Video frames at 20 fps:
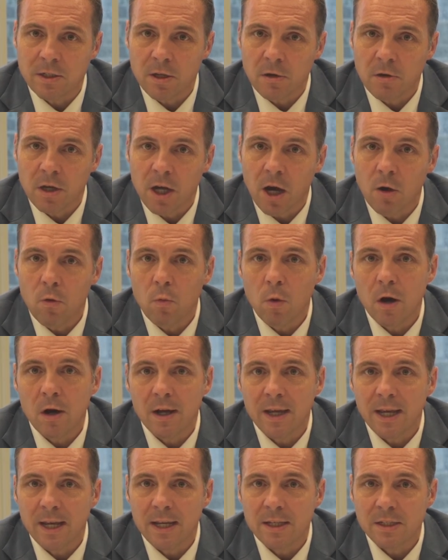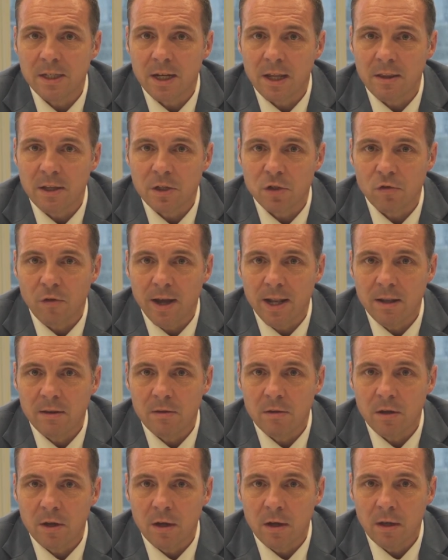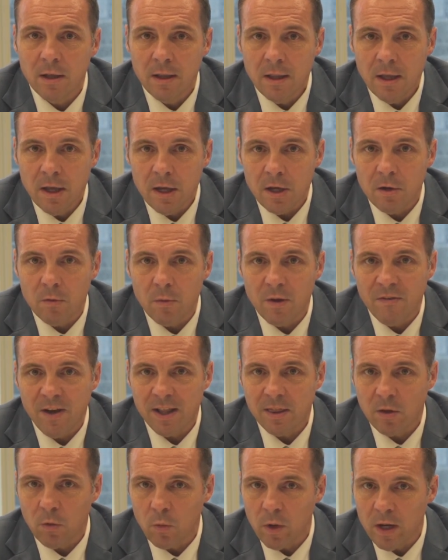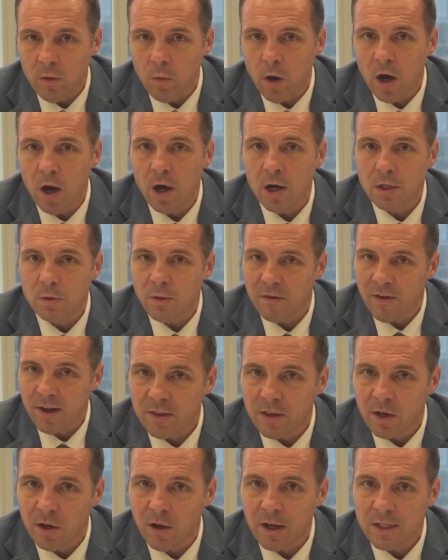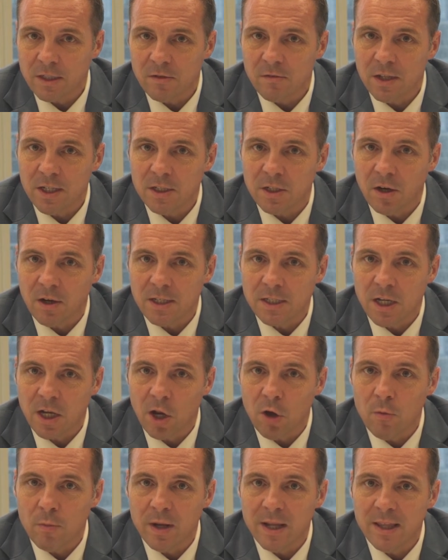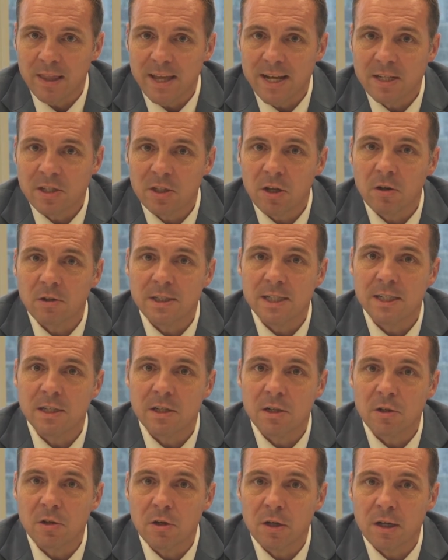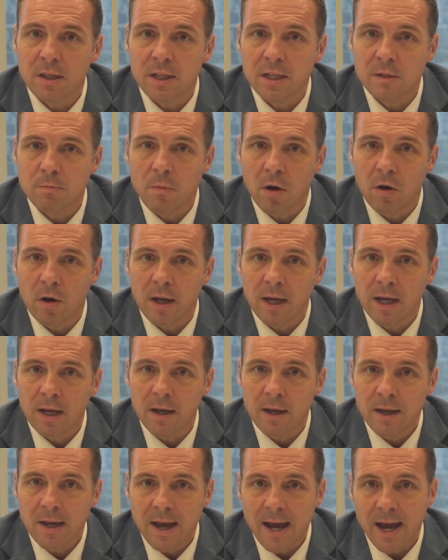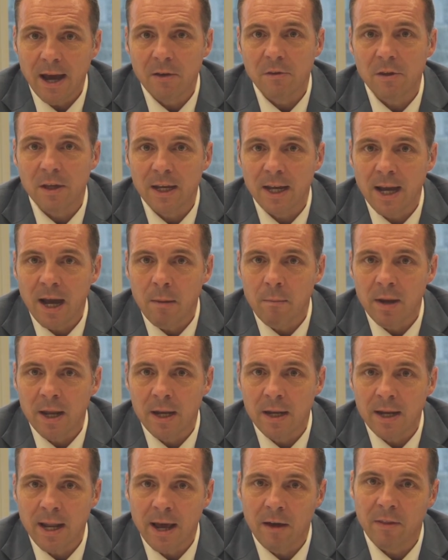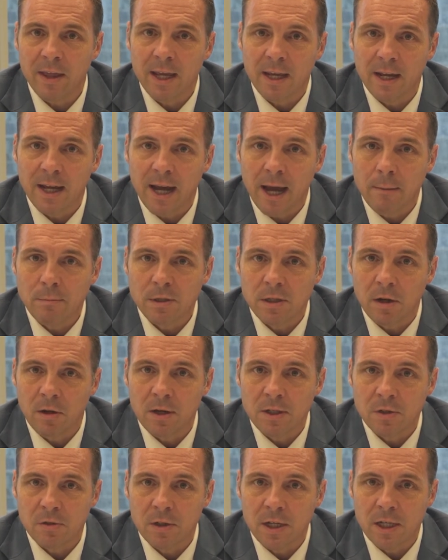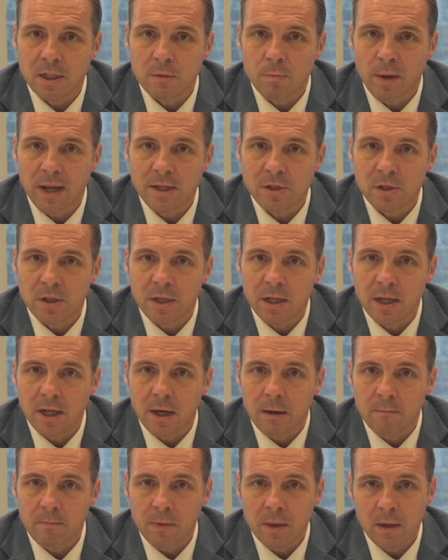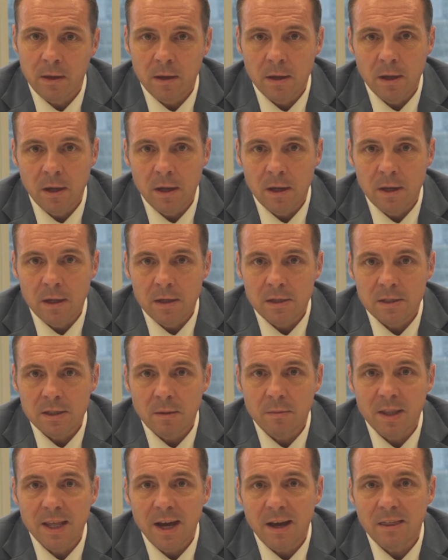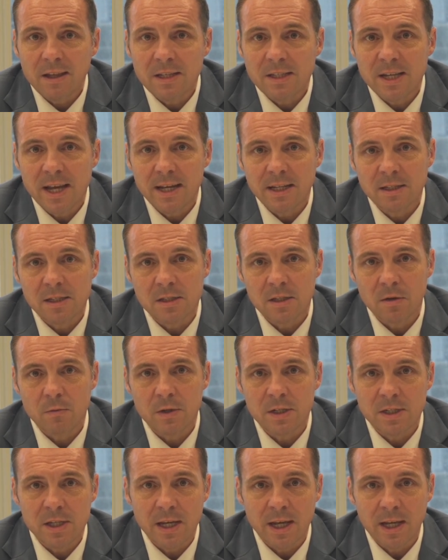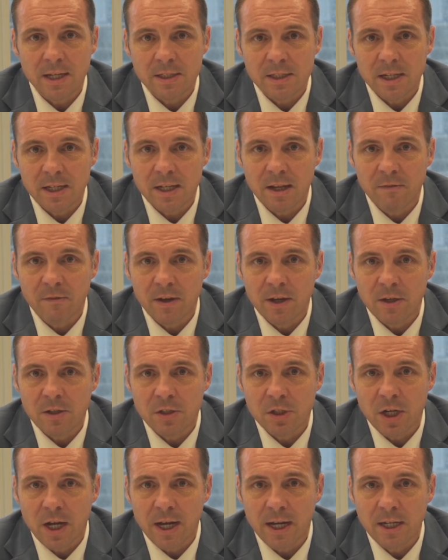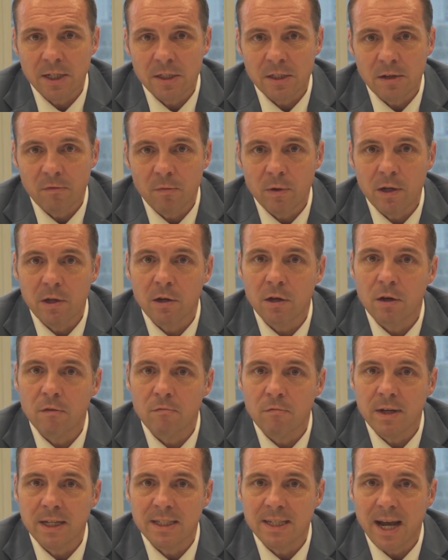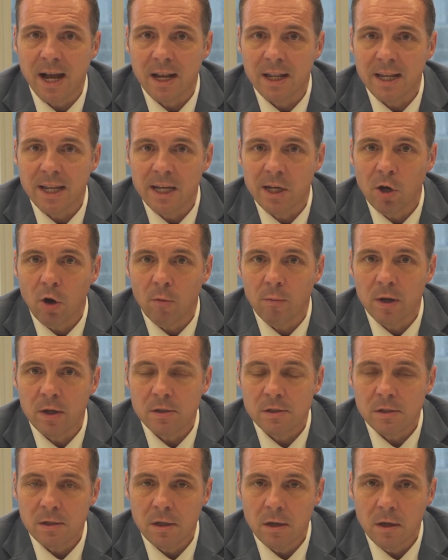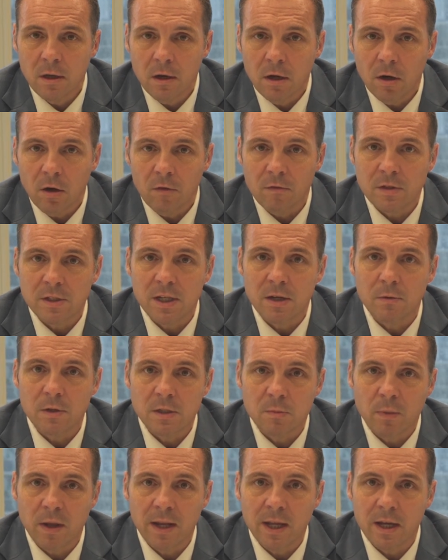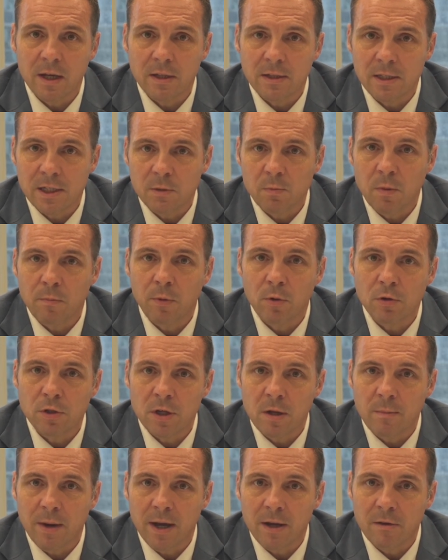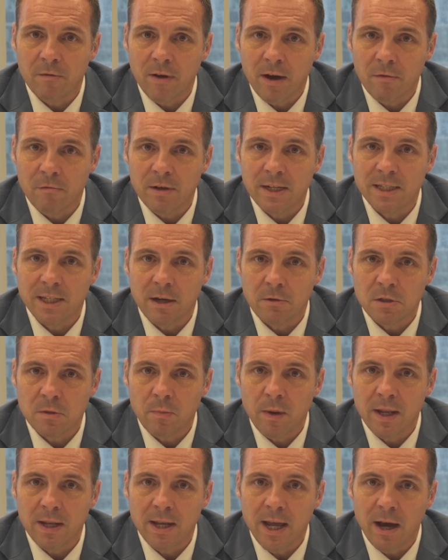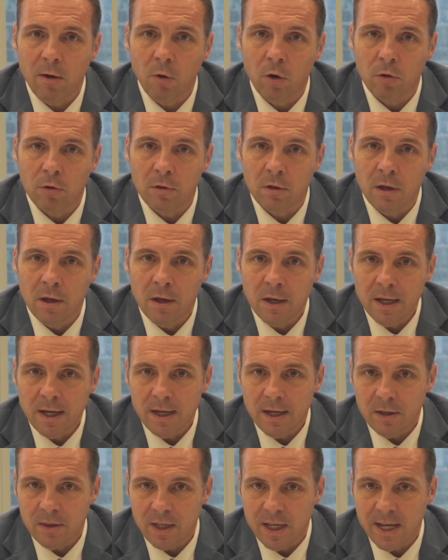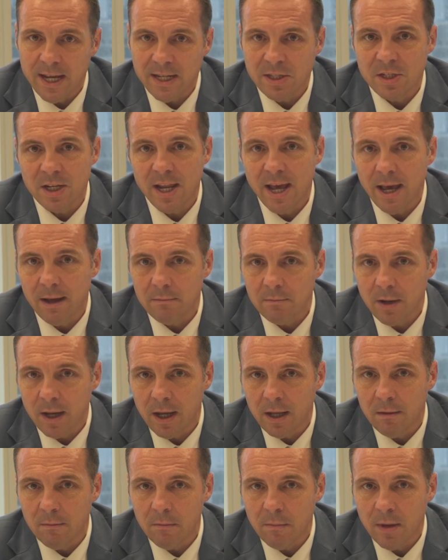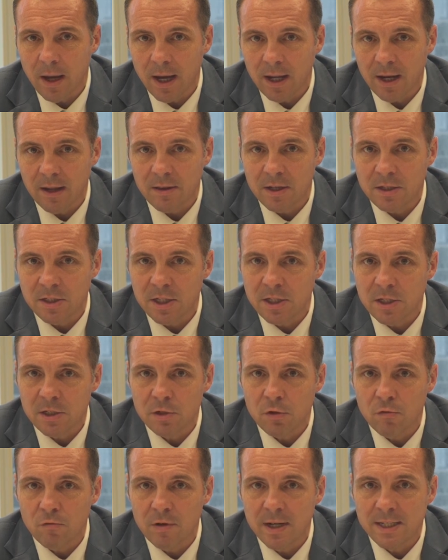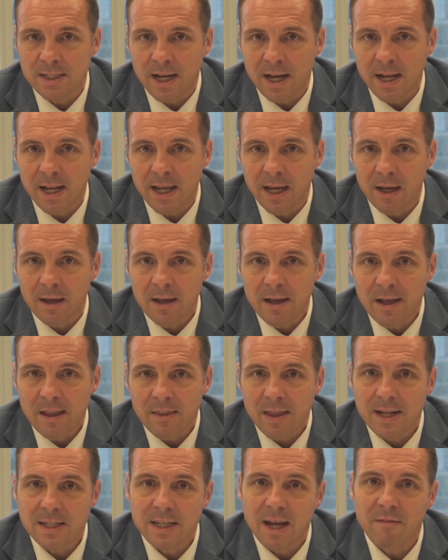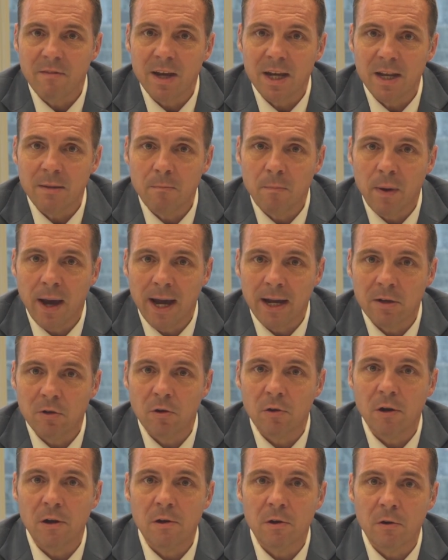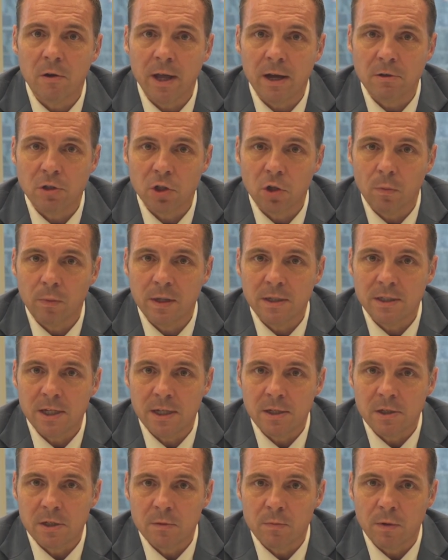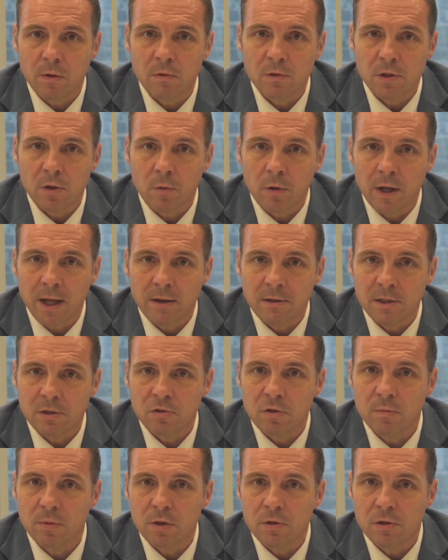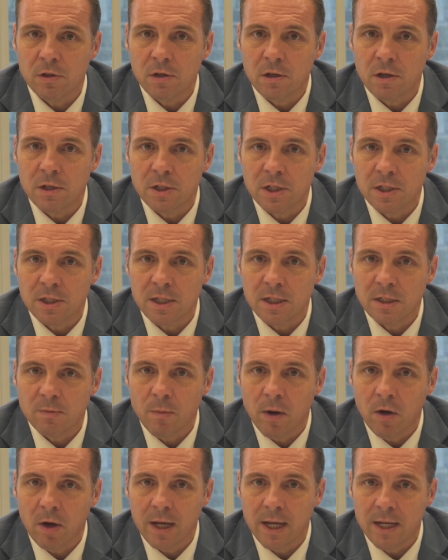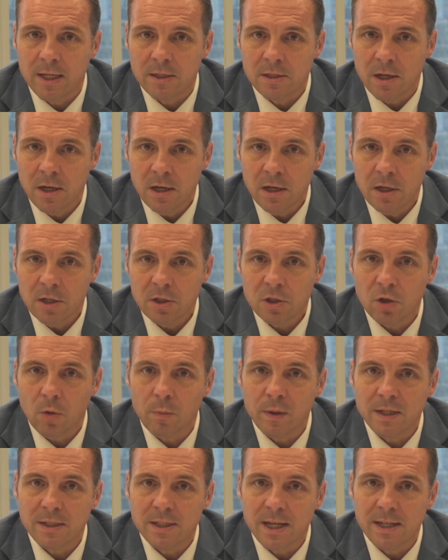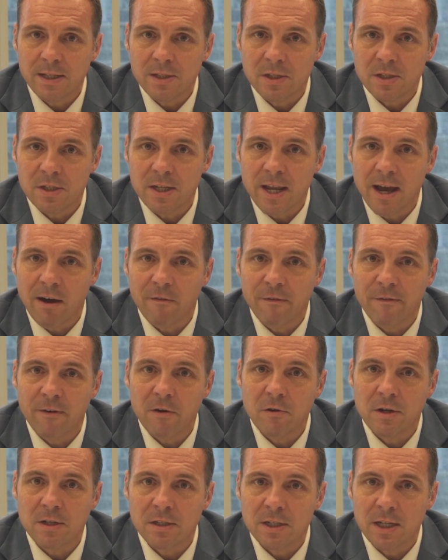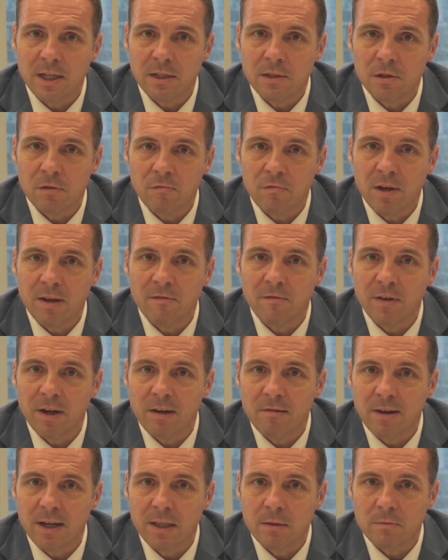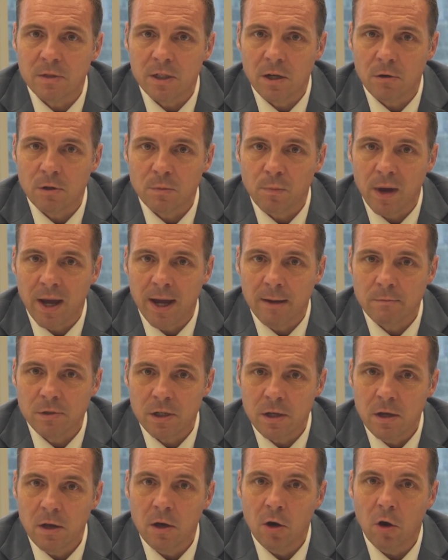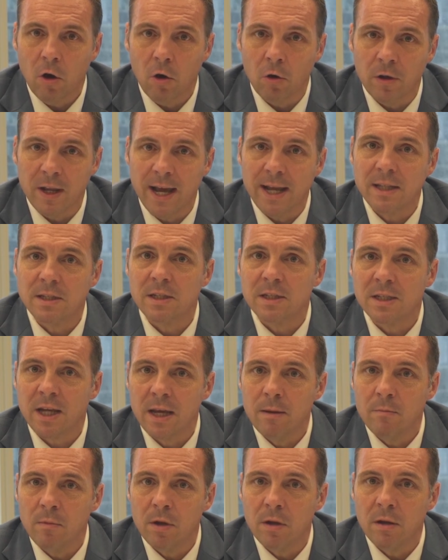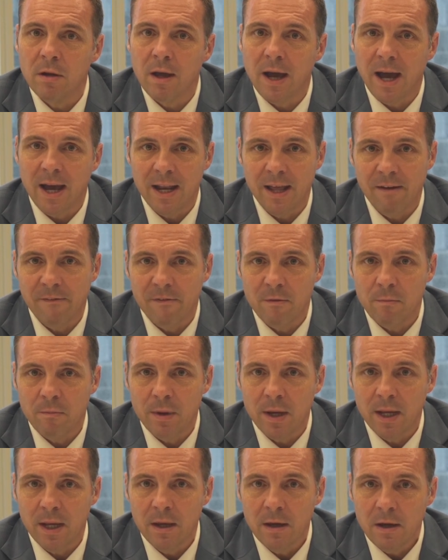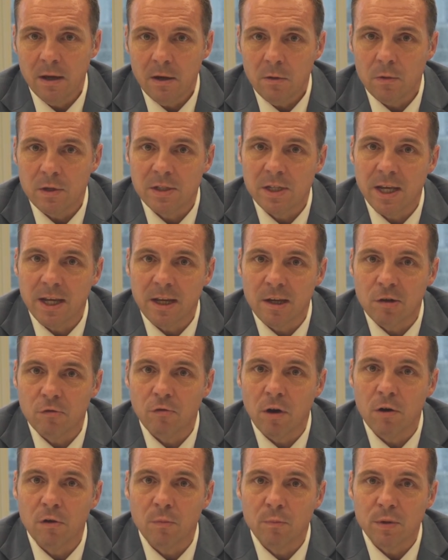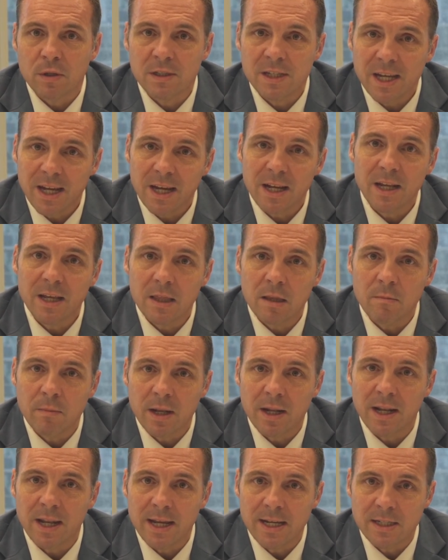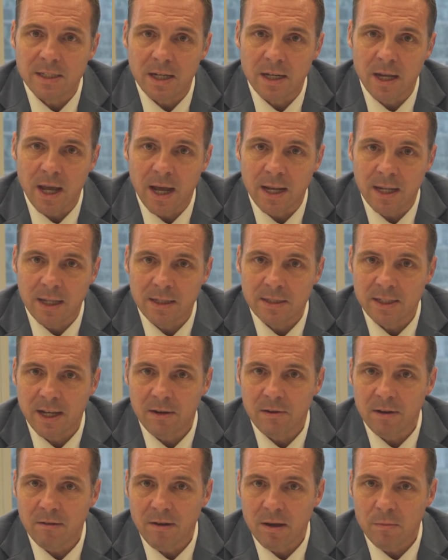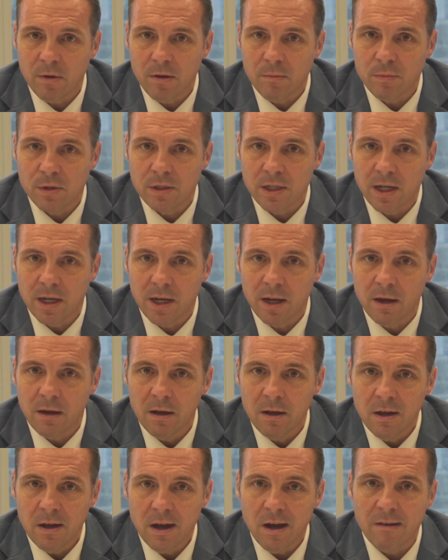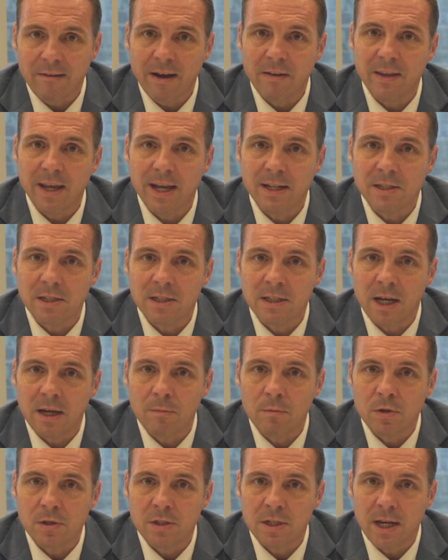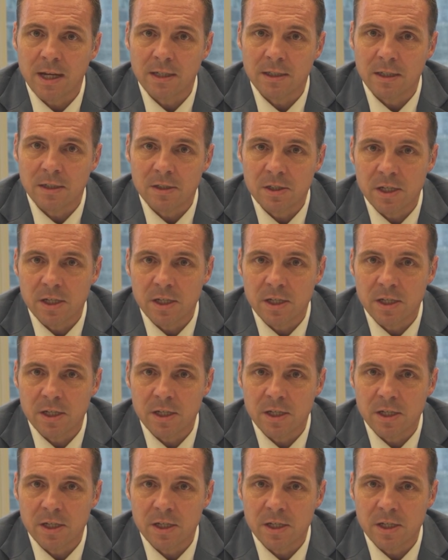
So co-working is another trend that we've had the WeWorks, we've the likes of these guys globally. They're starting to look at this market, how they can come in and how they can capitalize on the expansion here. Some of the other sectors that we're seeing significant change, if we look at retail and e-commerce, obviously we're spending a disproportionate amount of our retail spend now on the internet and other digital retailing. That's having an impact not only on our shopping centres but also on our distribution and logistics markets. Shopping centres now focusing to reinvigorate themselves perhaps on entertainment and F&B. We're seeing growth particularly in the Middle East and in Saudi Arabia in particular around the entertainment sector.